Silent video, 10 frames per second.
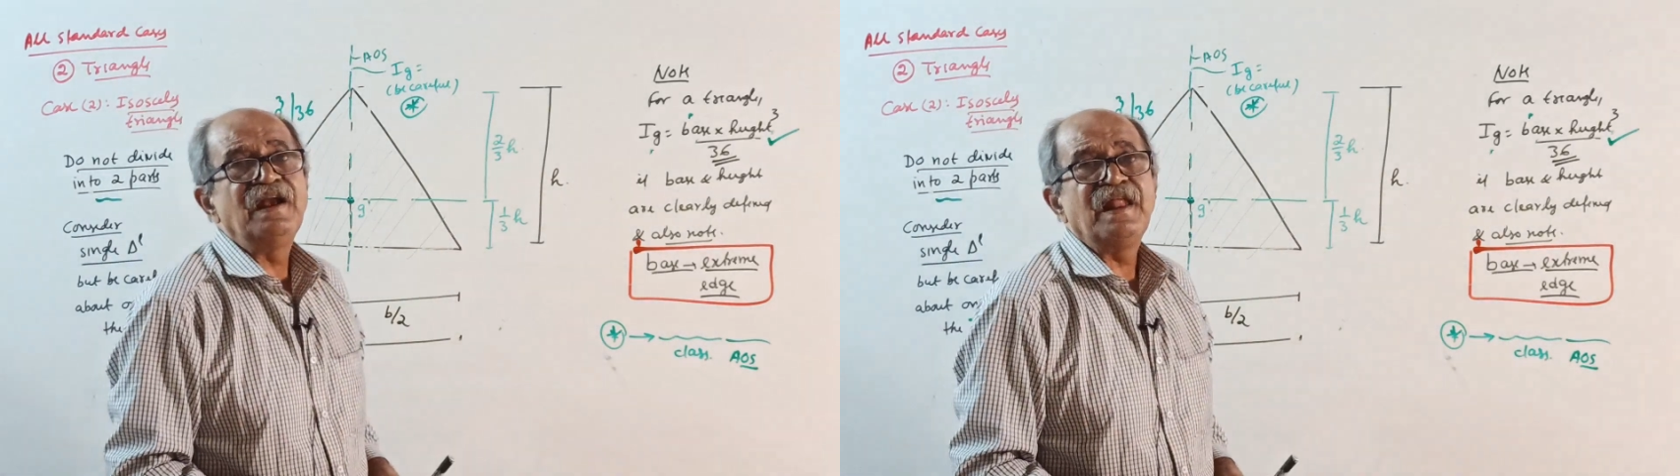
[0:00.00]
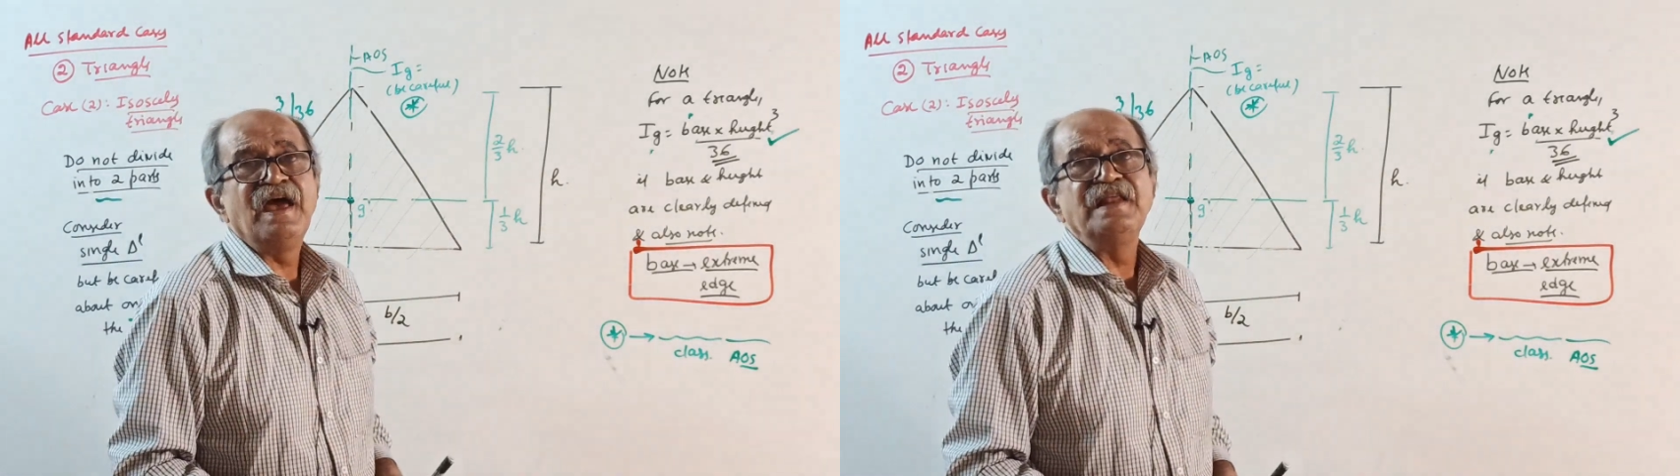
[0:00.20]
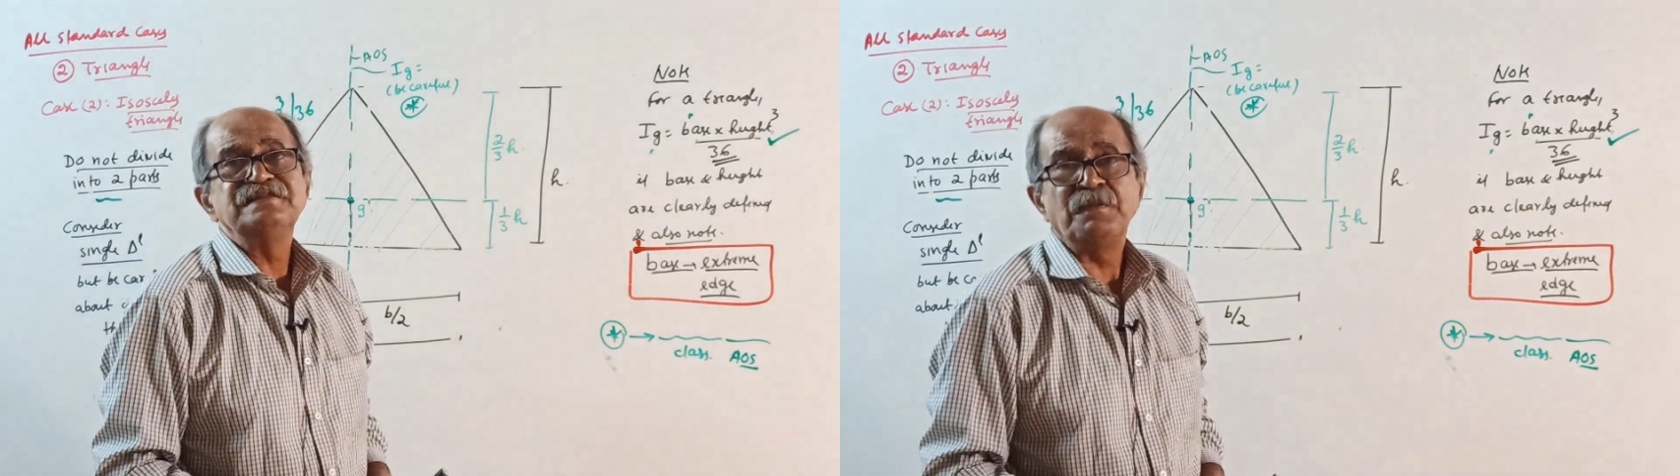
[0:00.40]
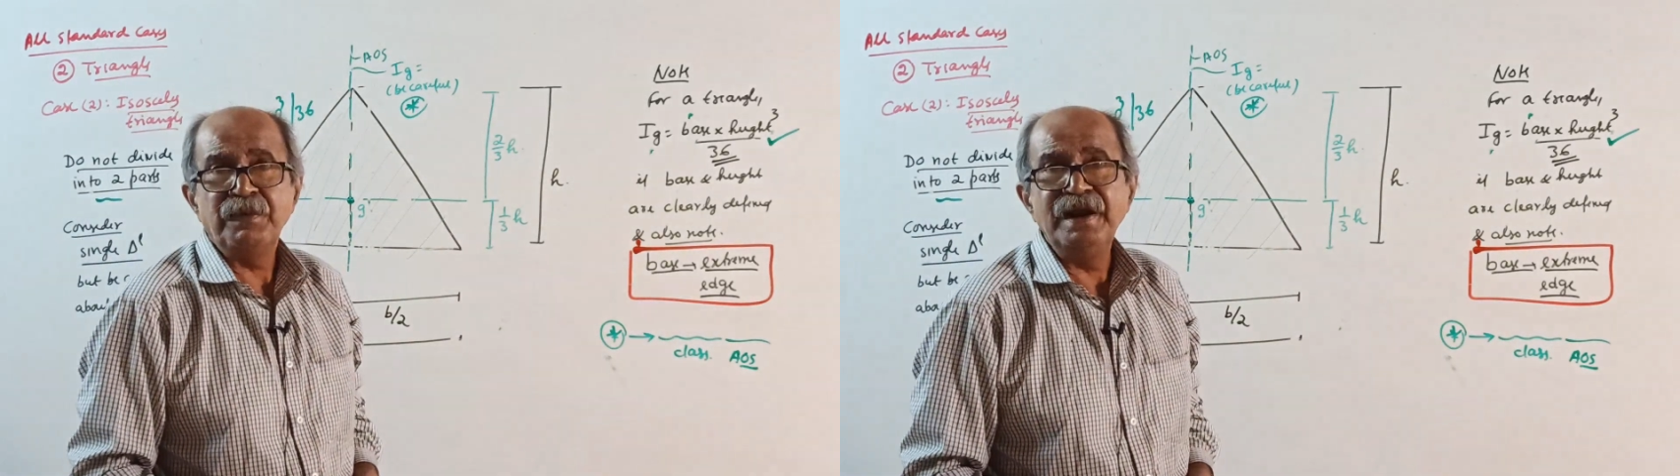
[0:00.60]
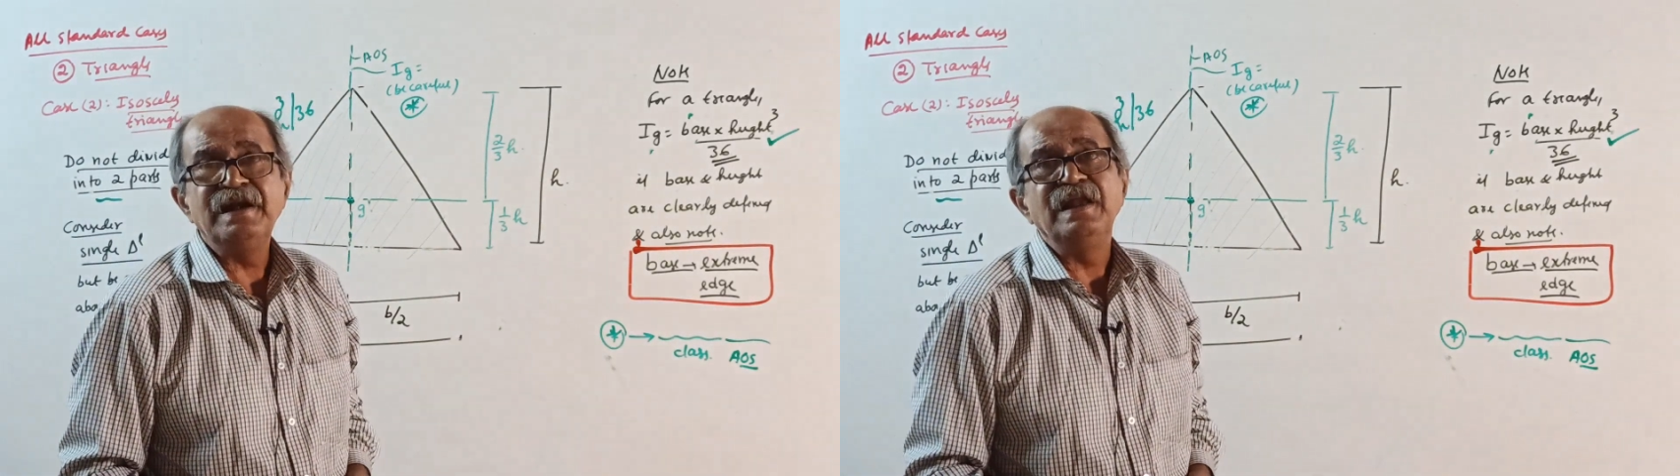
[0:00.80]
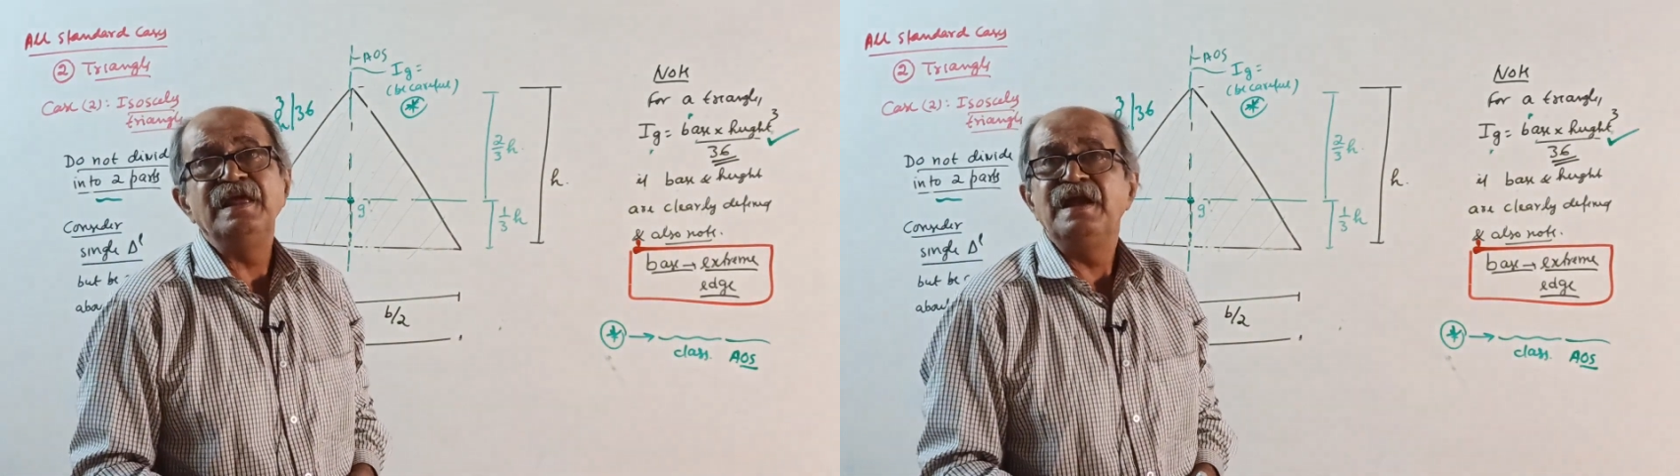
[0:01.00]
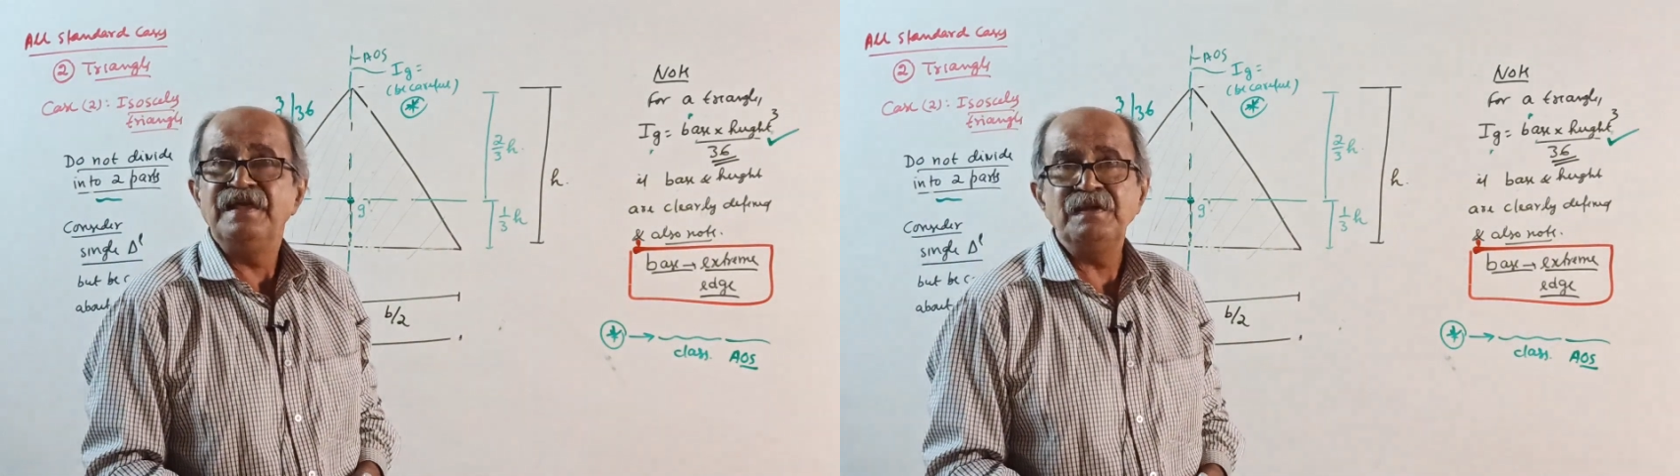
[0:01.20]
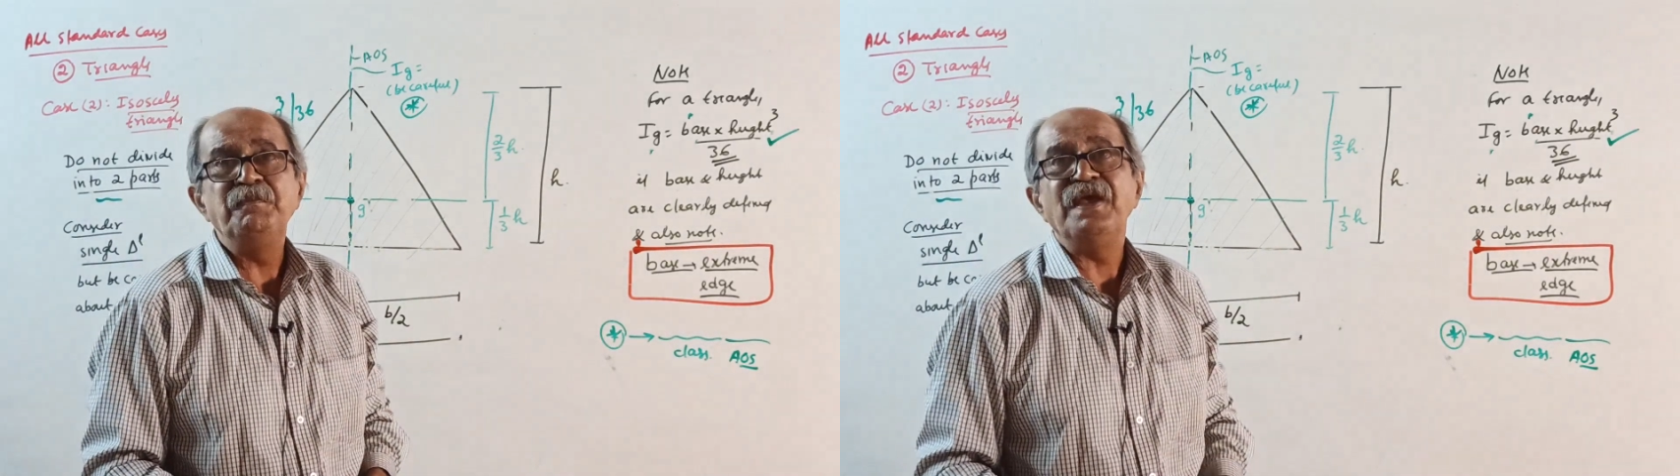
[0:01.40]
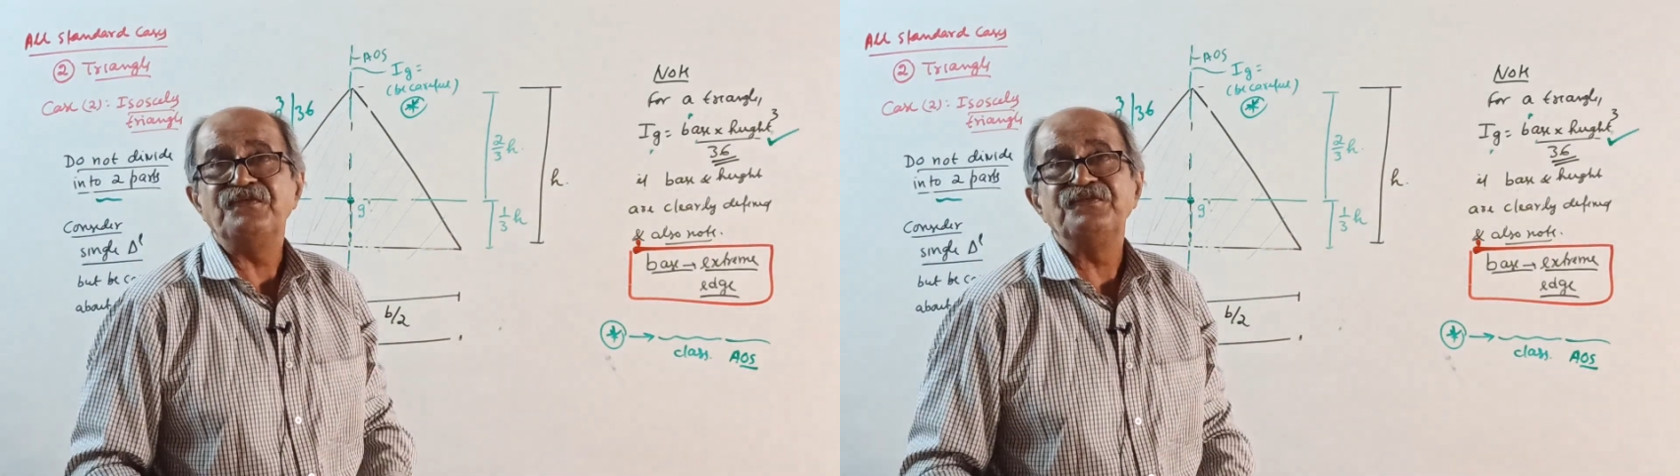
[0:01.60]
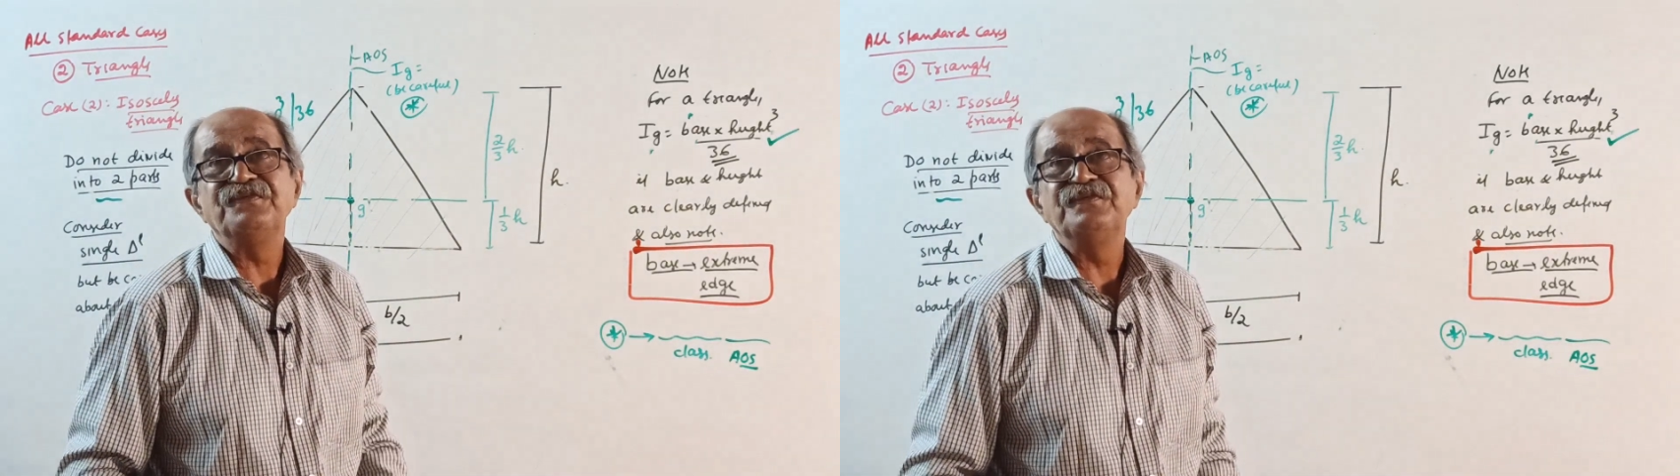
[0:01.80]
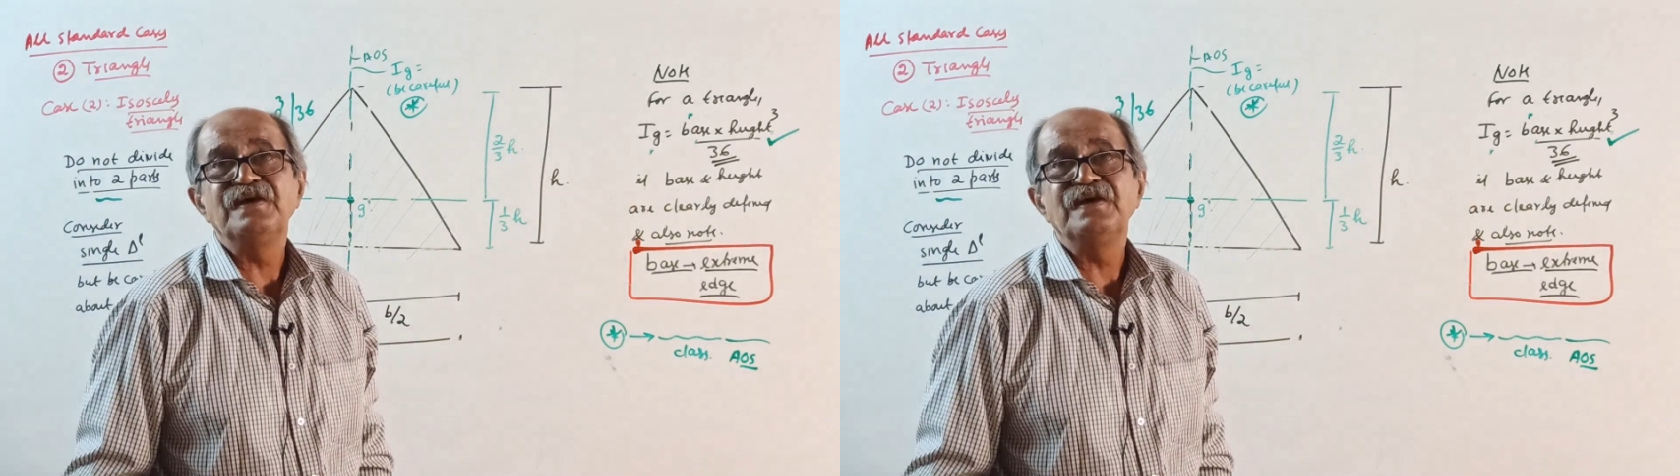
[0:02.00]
triangle separately, it is a base.